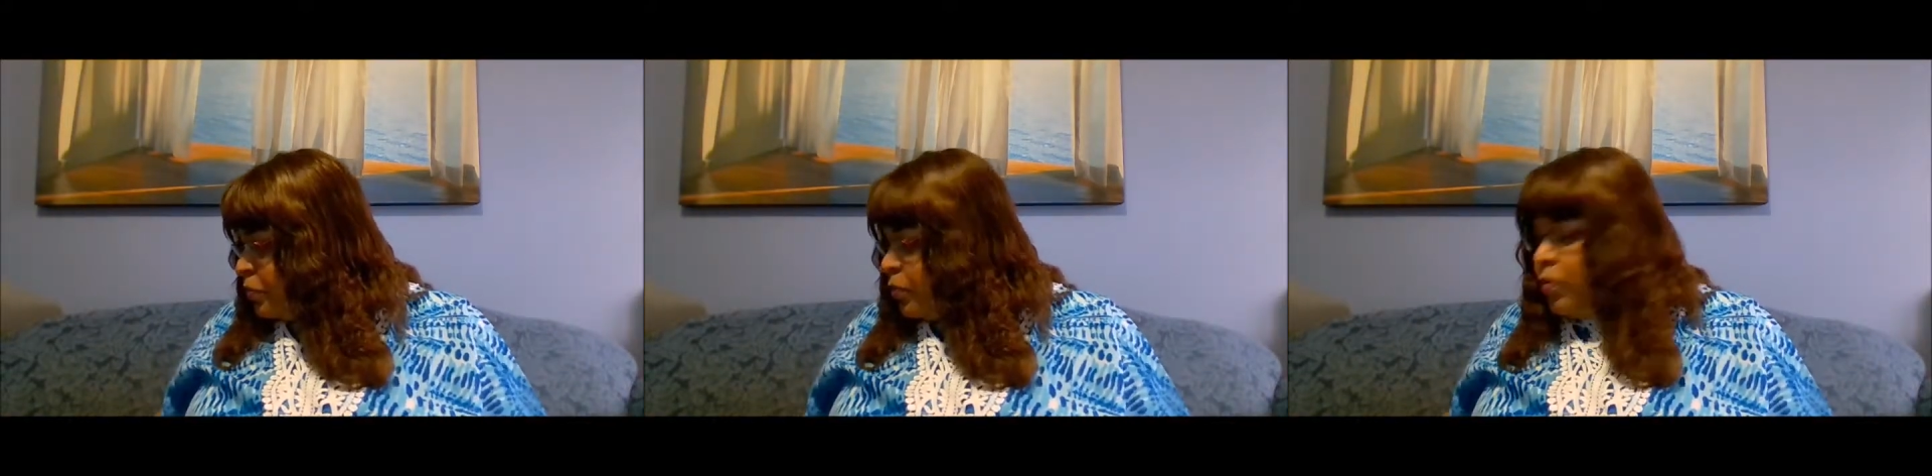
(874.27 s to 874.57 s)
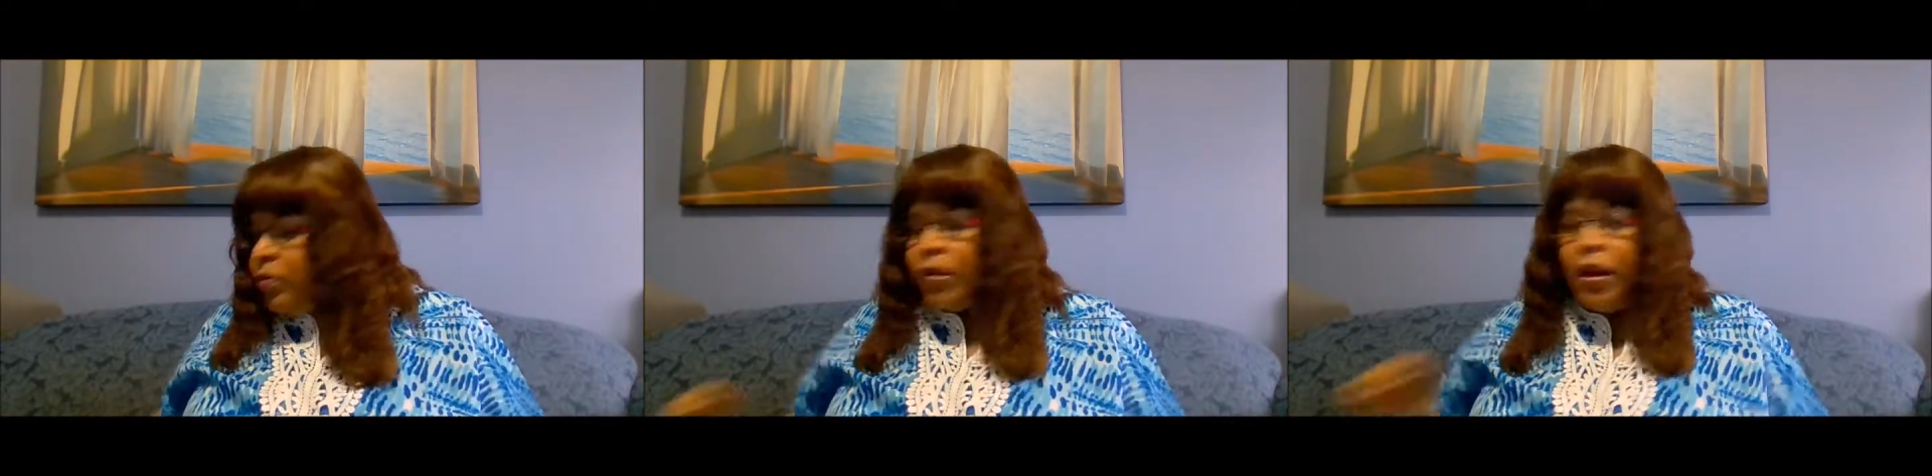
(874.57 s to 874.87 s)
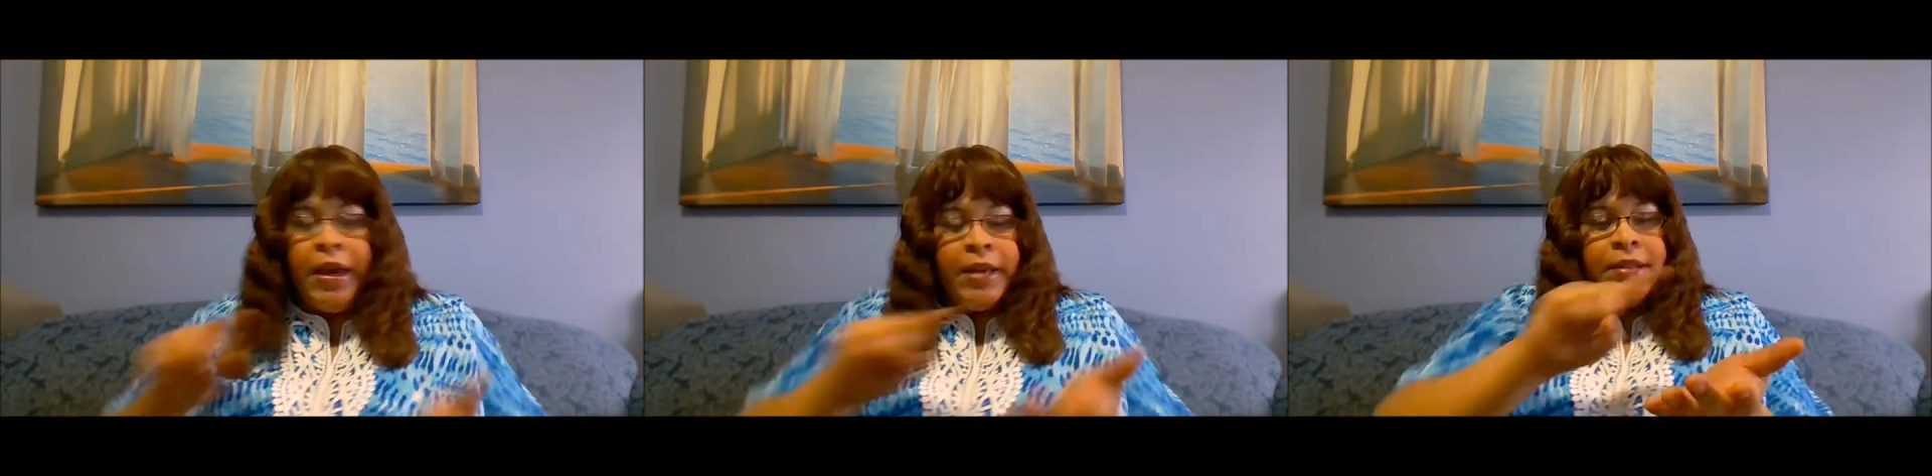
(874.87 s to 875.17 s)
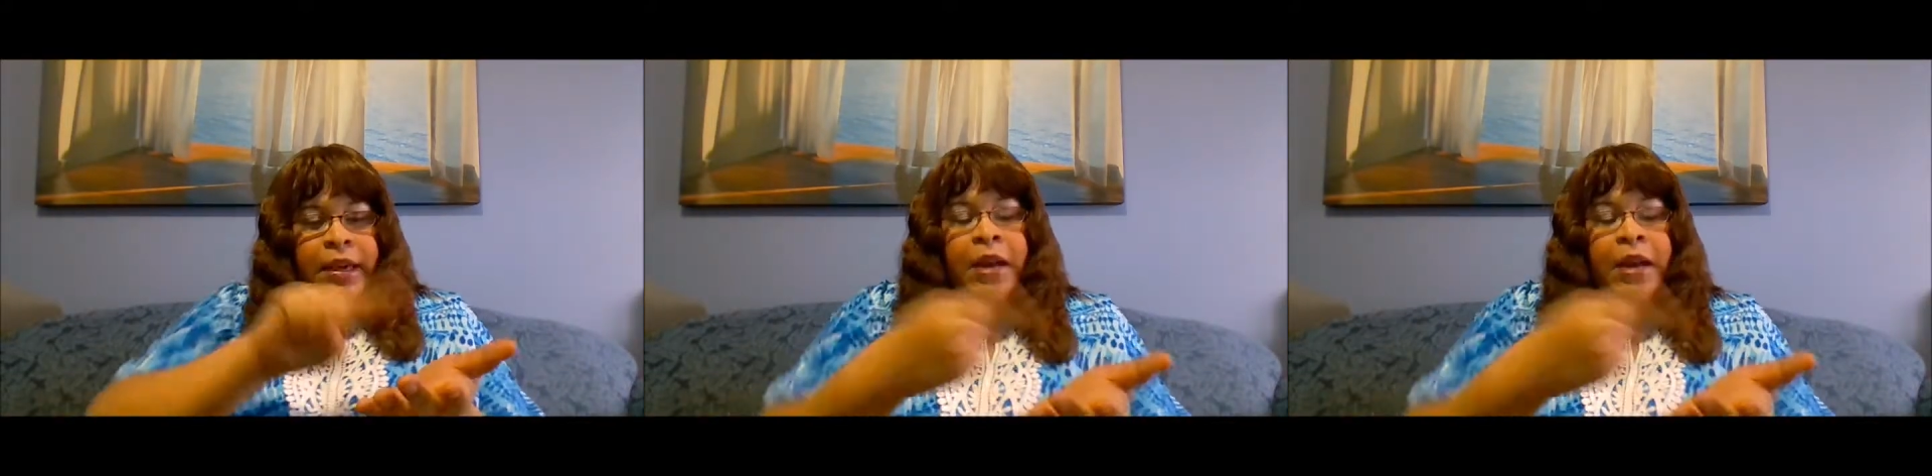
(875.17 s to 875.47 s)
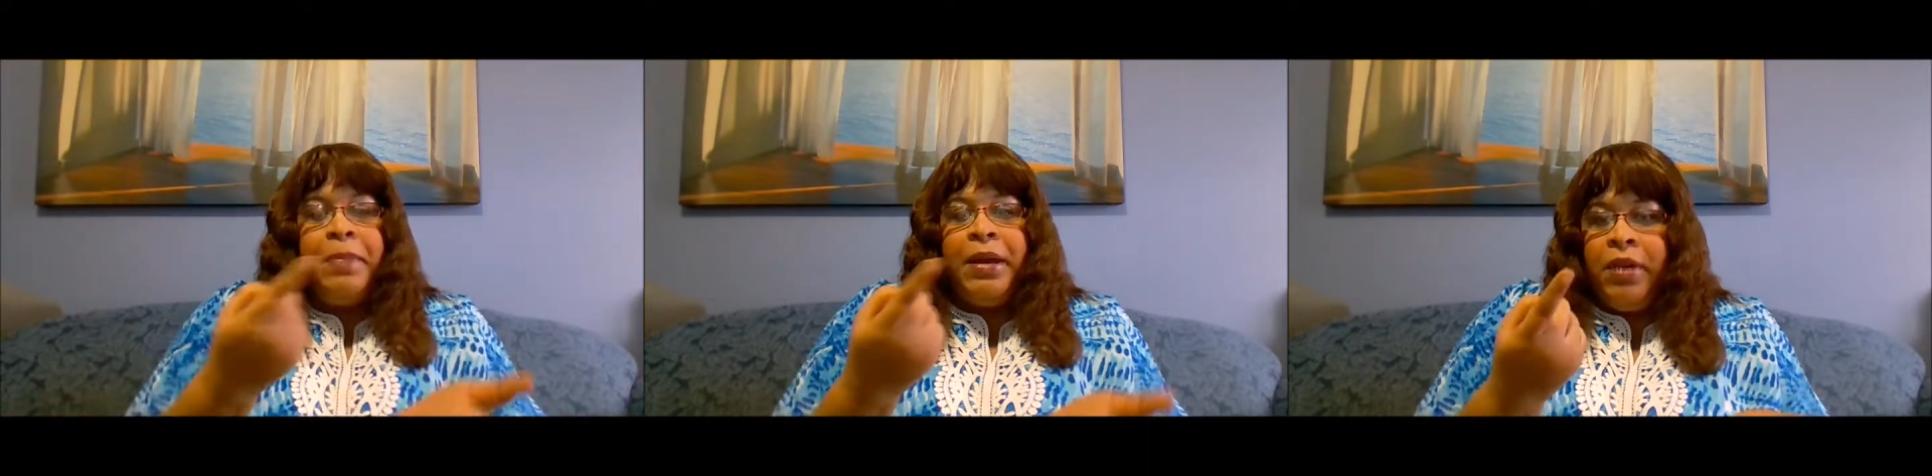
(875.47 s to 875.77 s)
is I get a bit of it
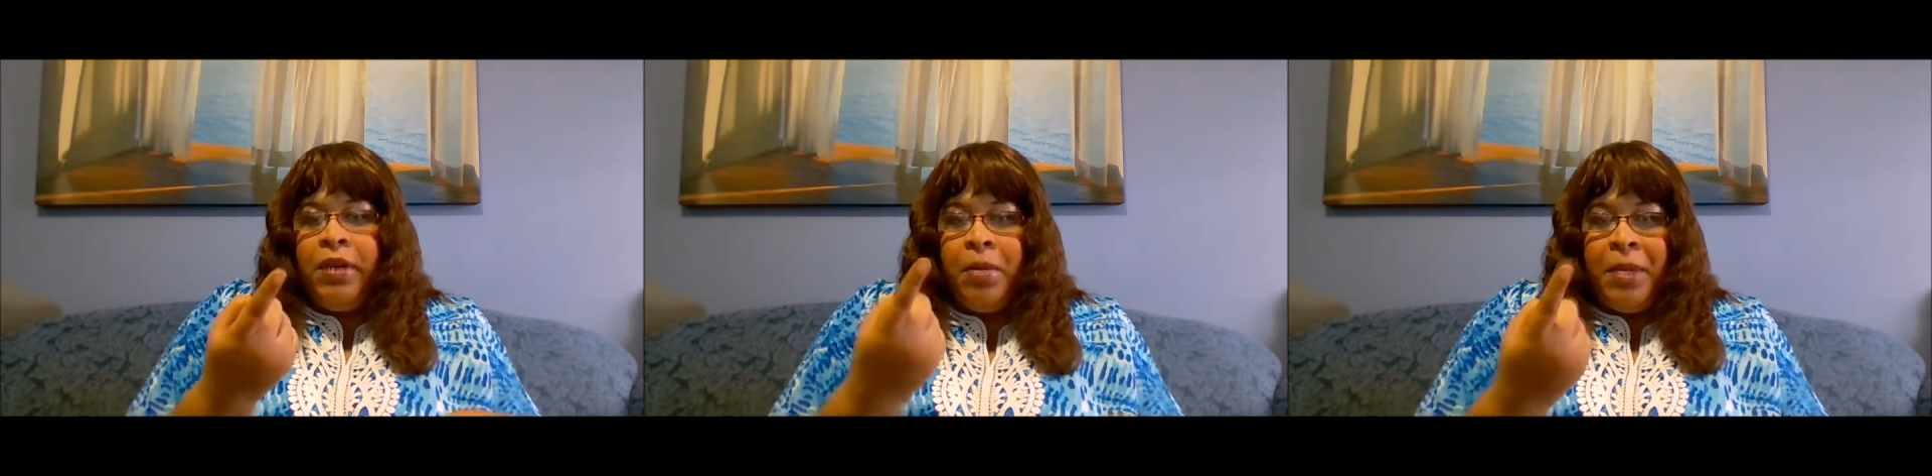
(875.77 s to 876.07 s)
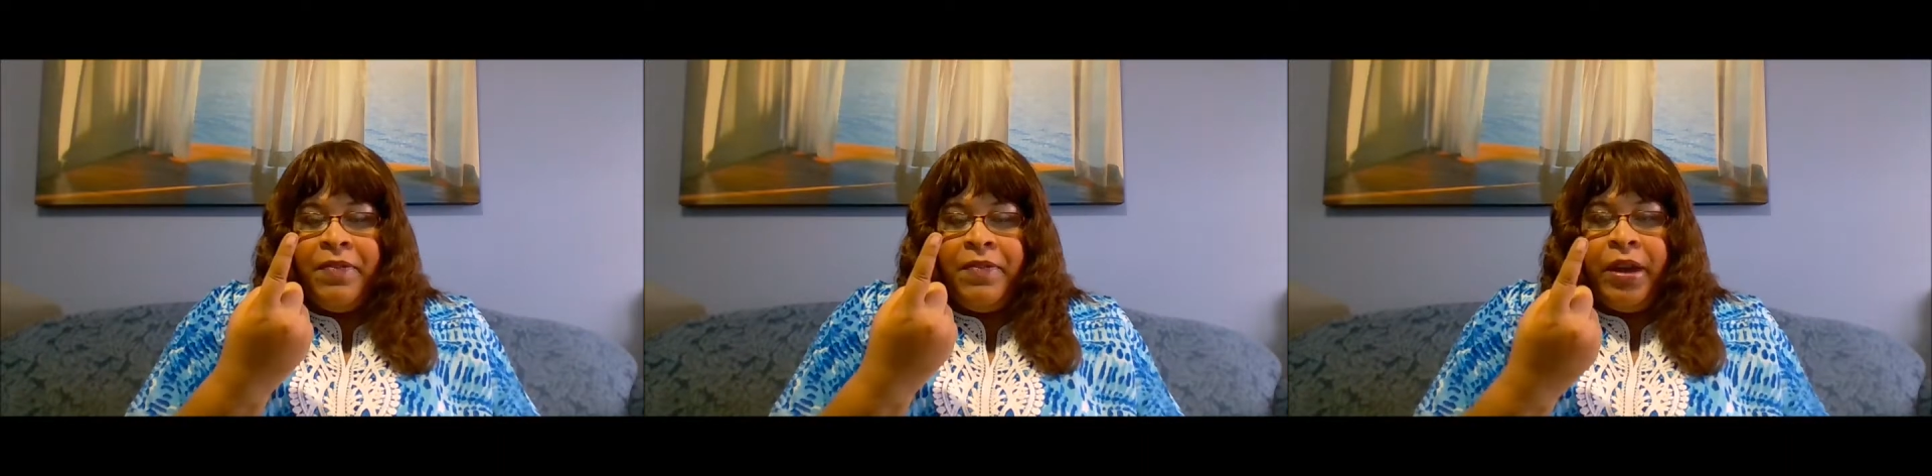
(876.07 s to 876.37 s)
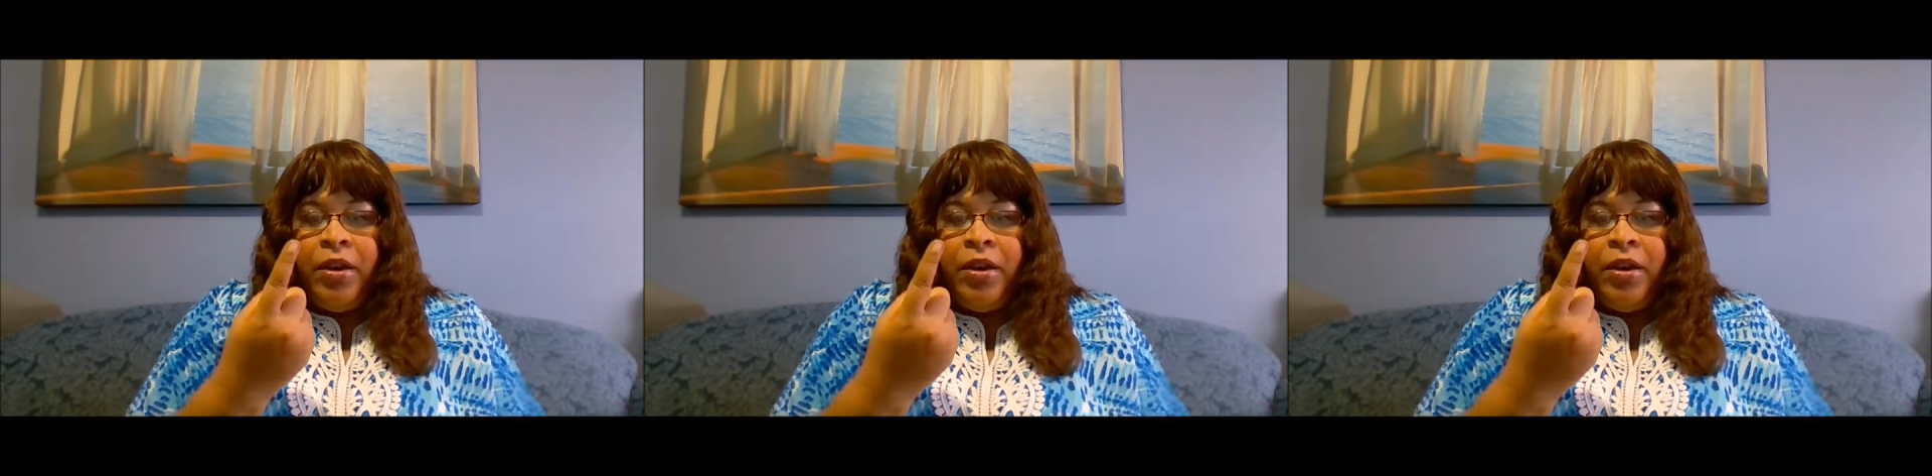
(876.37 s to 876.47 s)
on my finger,